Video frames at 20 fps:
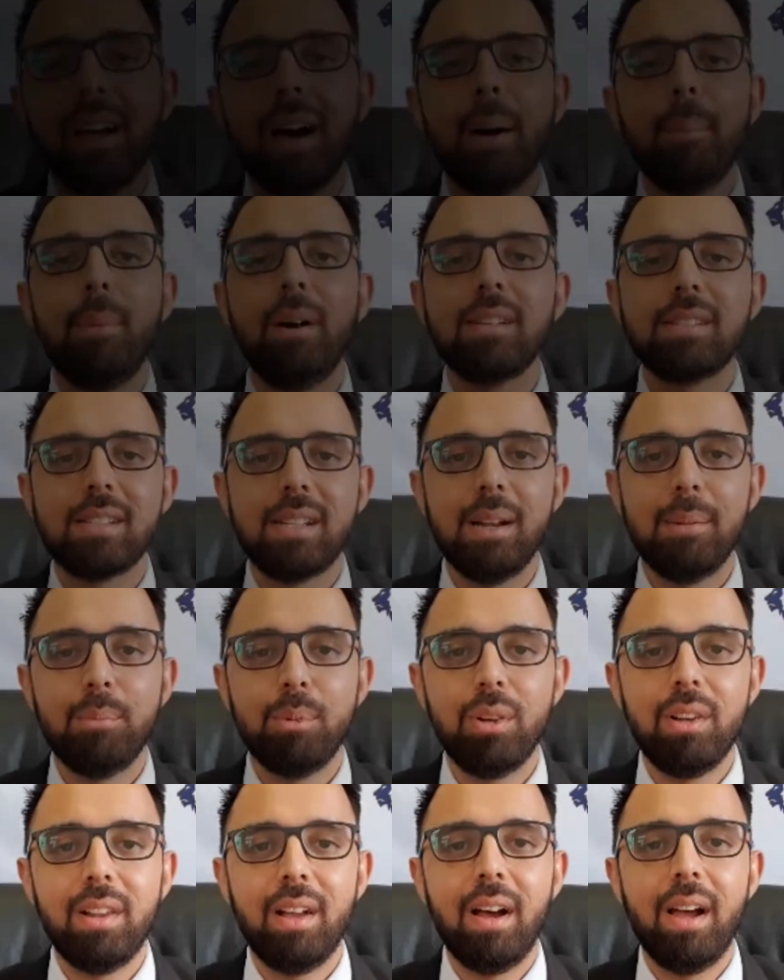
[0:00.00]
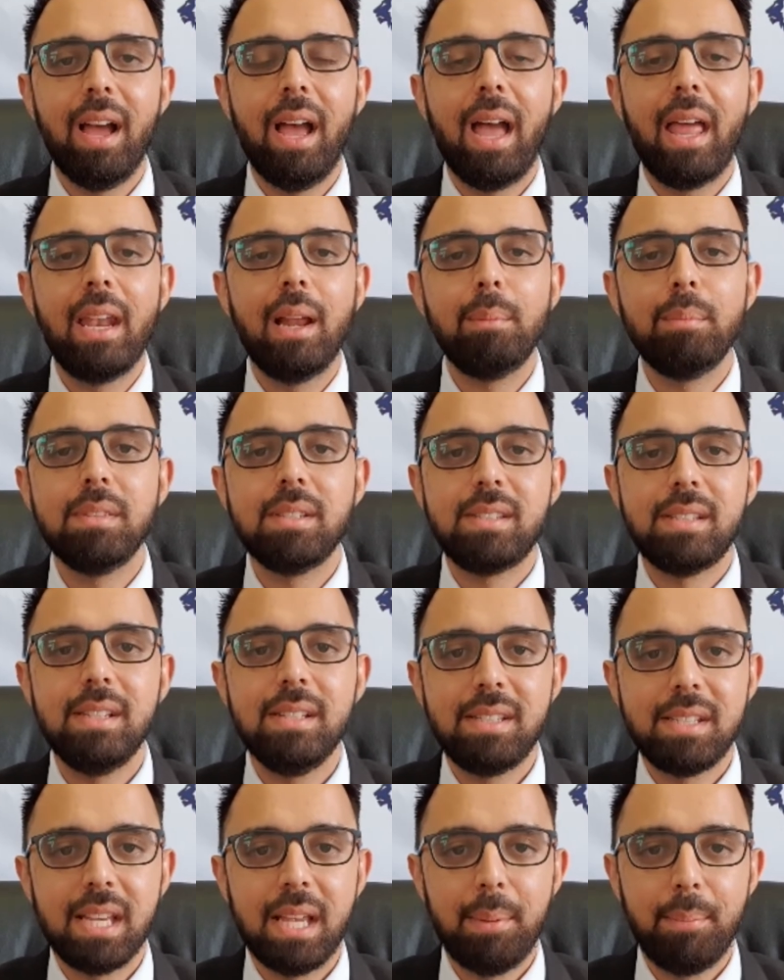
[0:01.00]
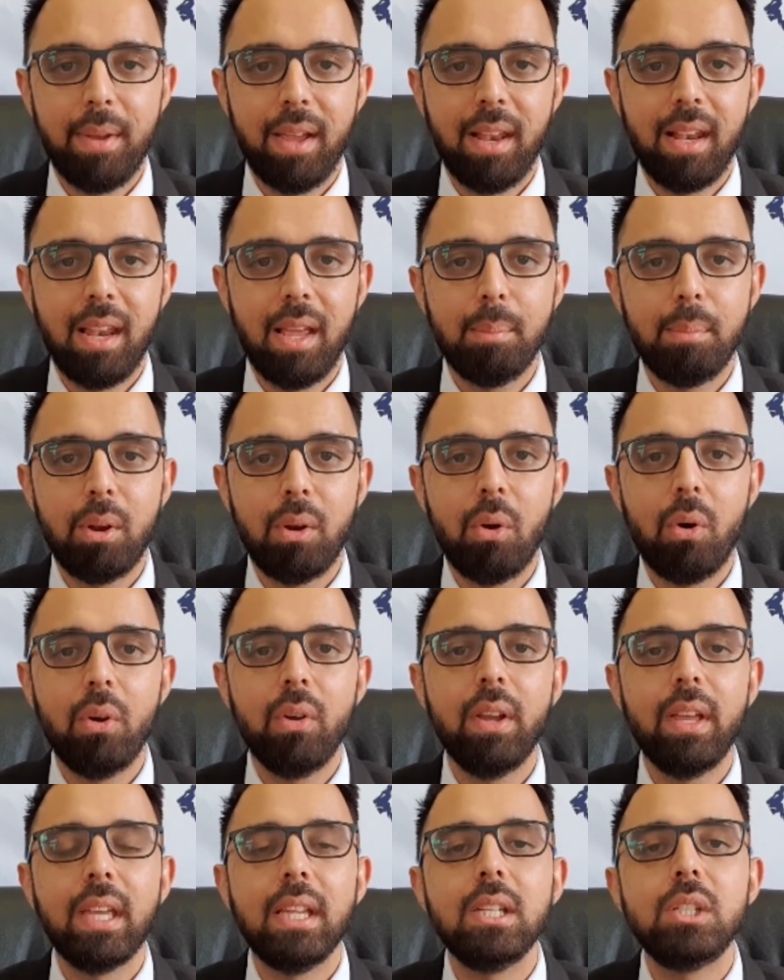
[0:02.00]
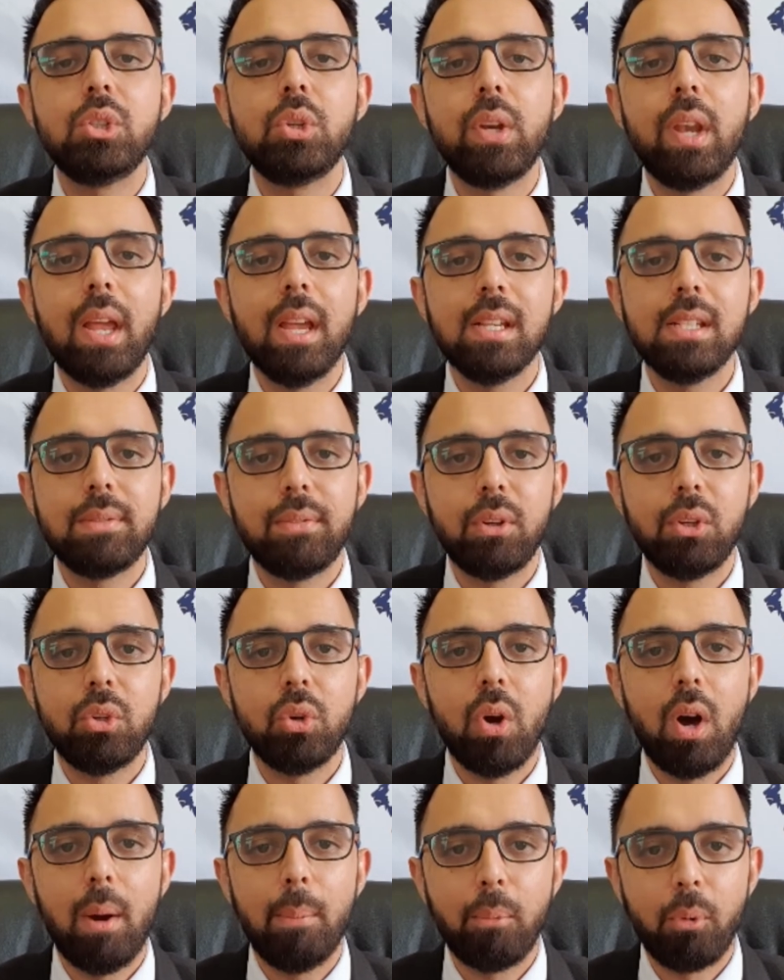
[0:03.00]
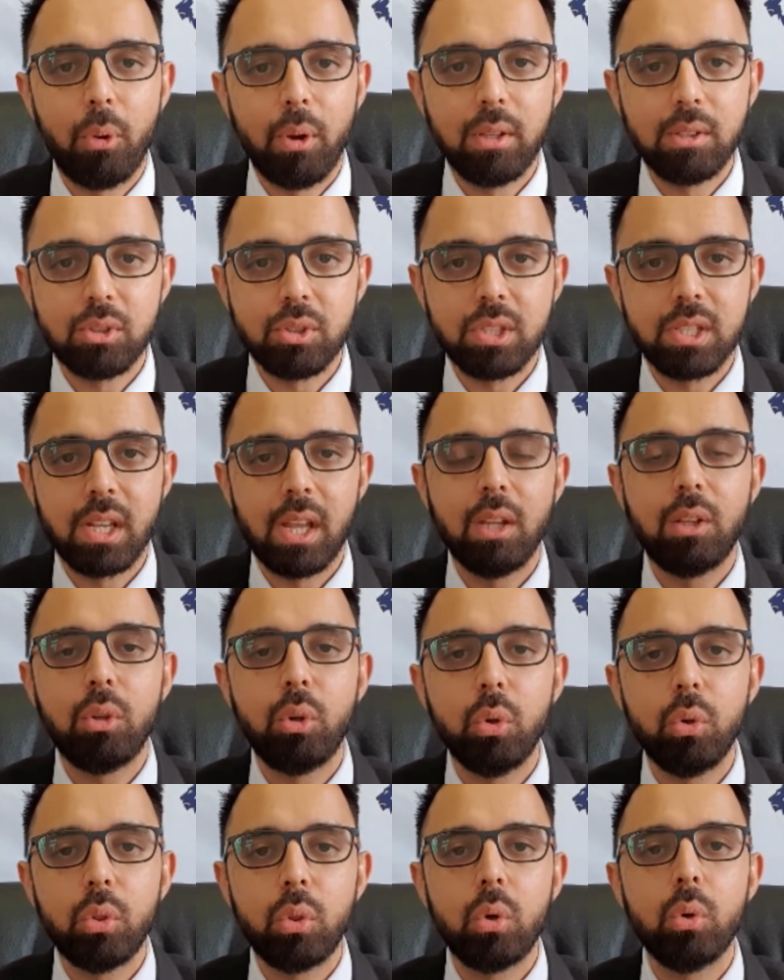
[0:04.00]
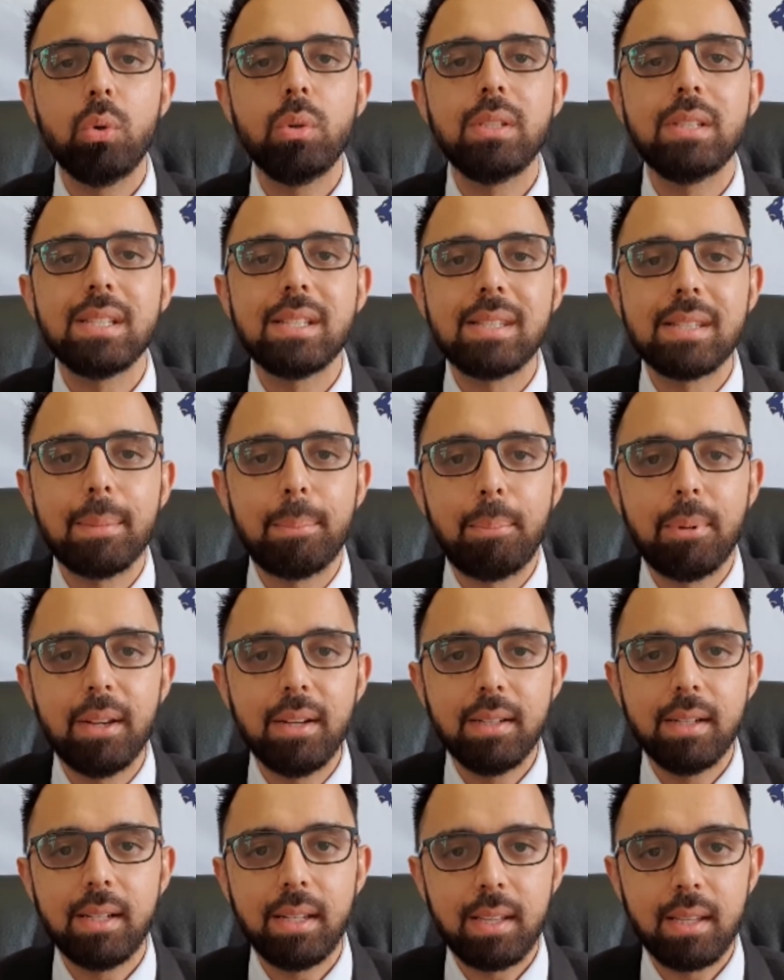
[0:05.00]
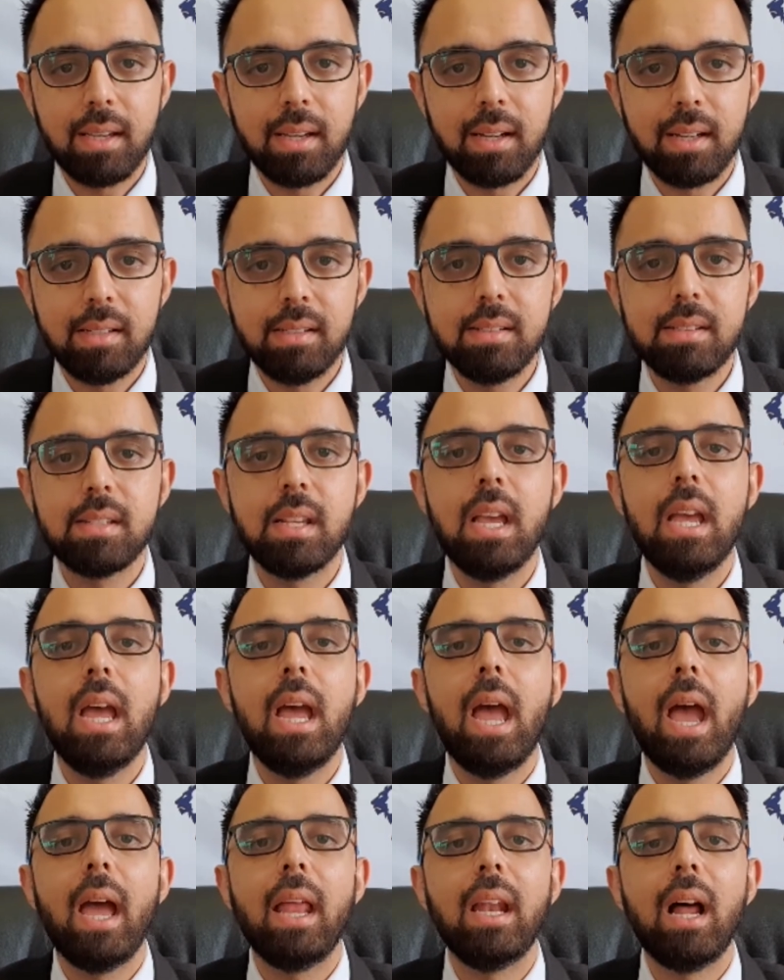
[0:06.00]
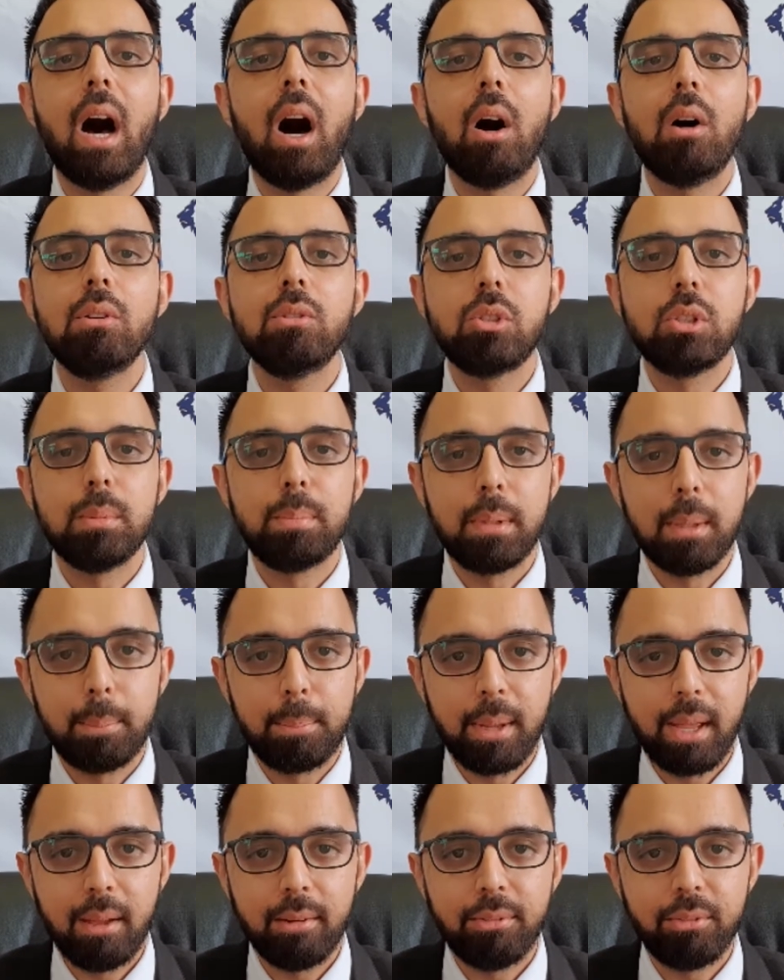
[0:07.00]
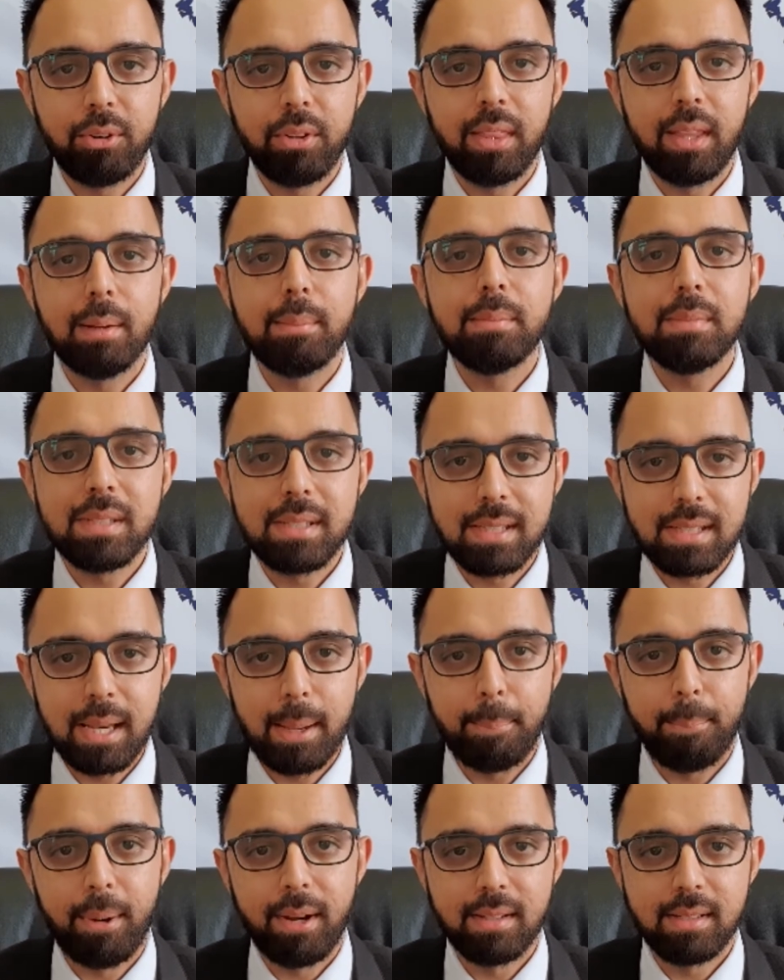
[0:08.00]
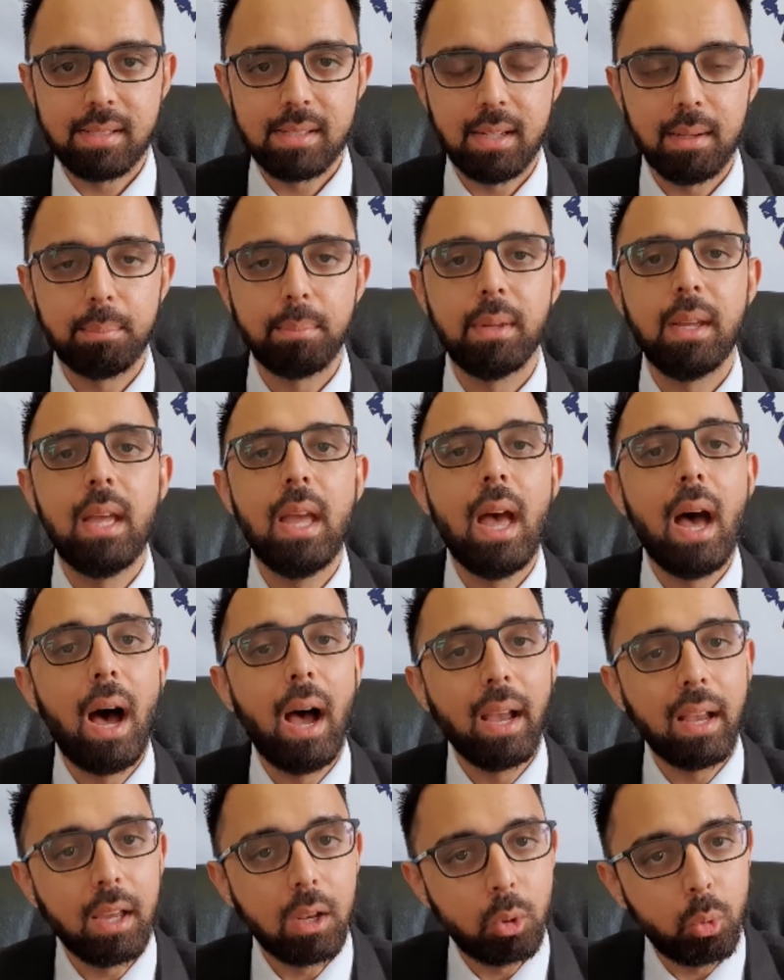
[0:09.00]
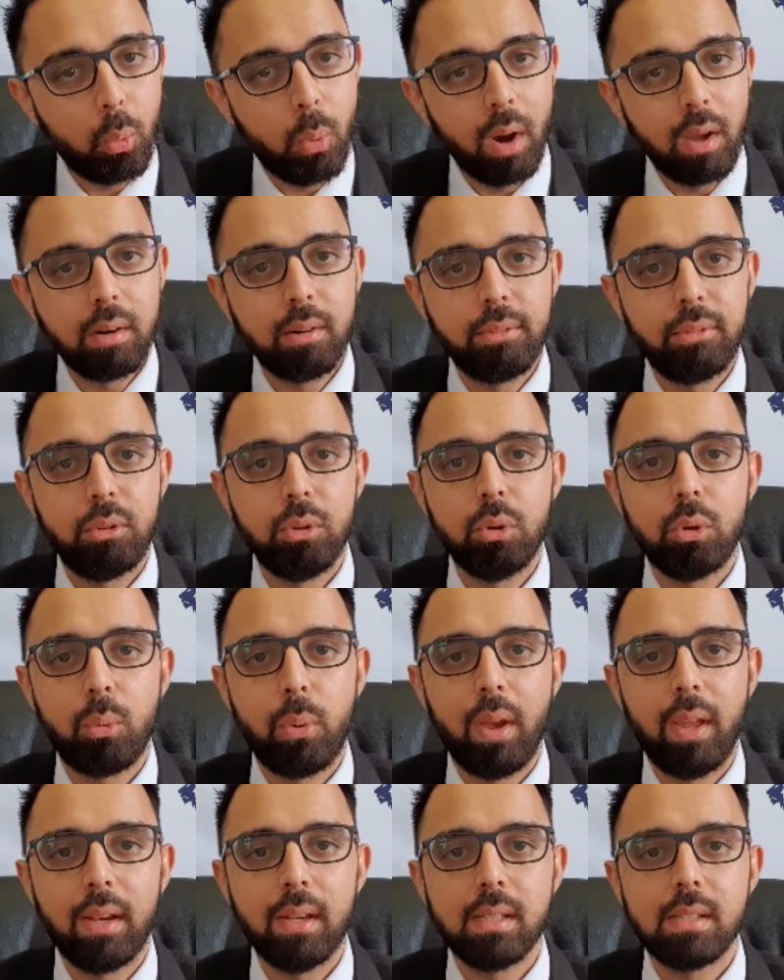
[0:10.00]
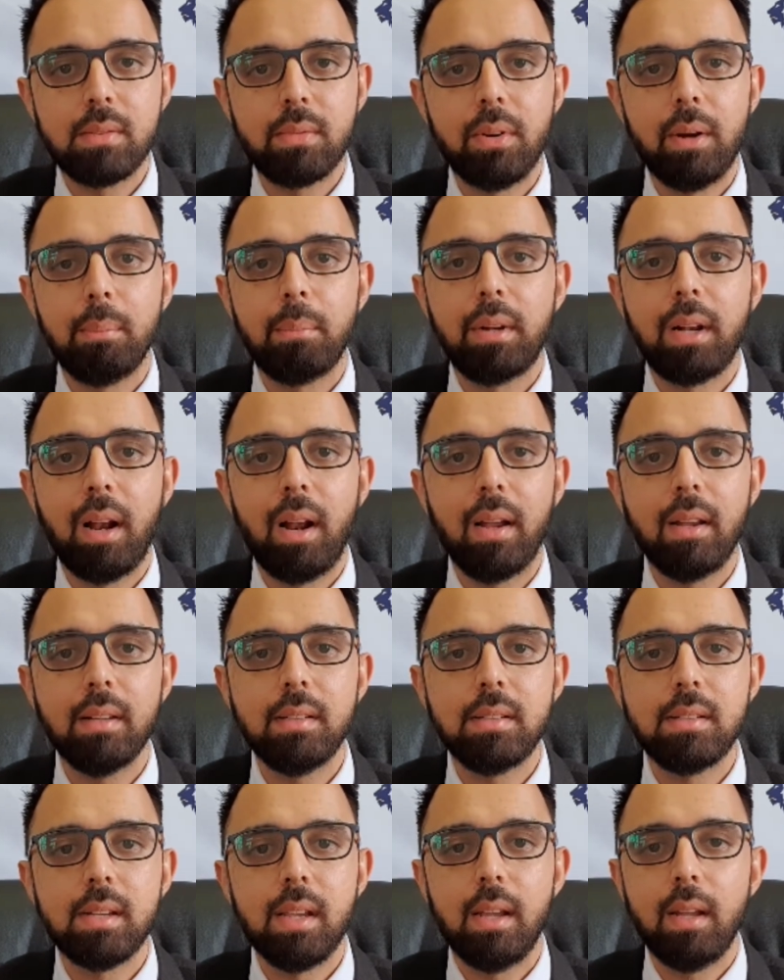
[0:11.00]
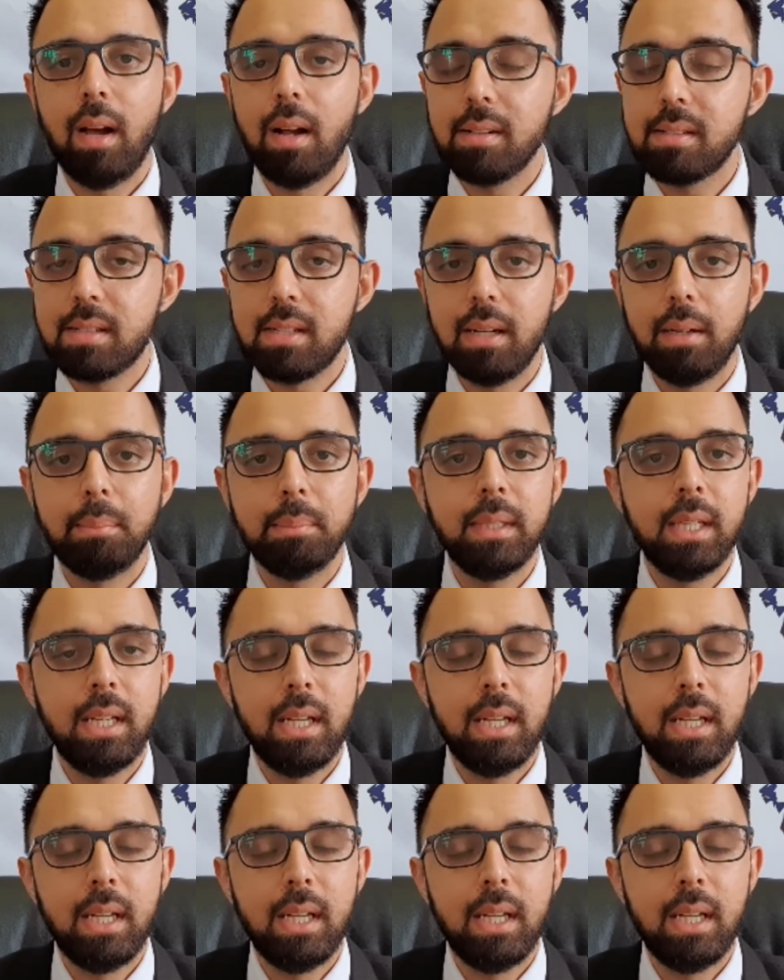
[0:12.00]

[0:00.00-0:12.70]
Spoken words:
I'm Aslam Moolla and I'm a CCMA labor lawyer. In today's video, I'm going to take you through disciplinary hearings and how to prepare for them step by step. I get quite a few queries from clients saying, Aslam,